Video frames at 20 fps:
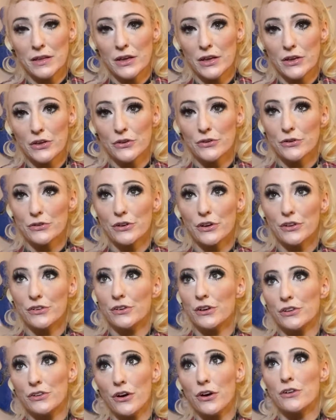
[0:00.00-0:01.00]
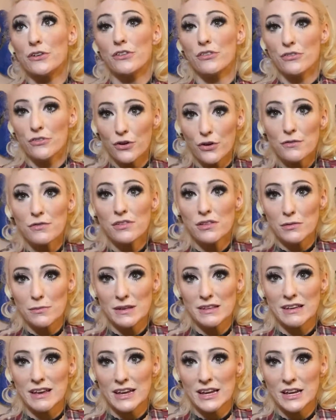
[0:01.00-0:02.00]
Your guitar deserves to be
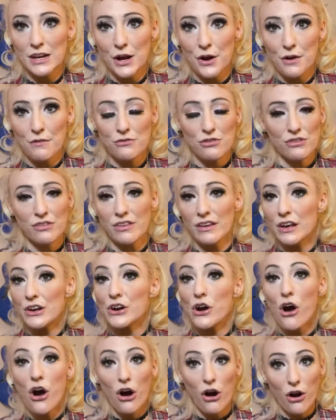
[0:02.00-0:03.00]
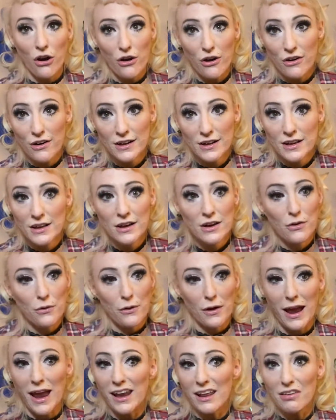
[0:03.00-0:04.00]
taken care of just like a car
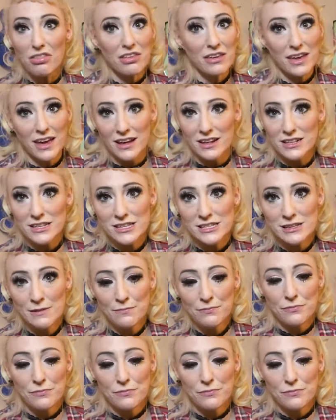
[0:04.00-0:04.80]
or anything else.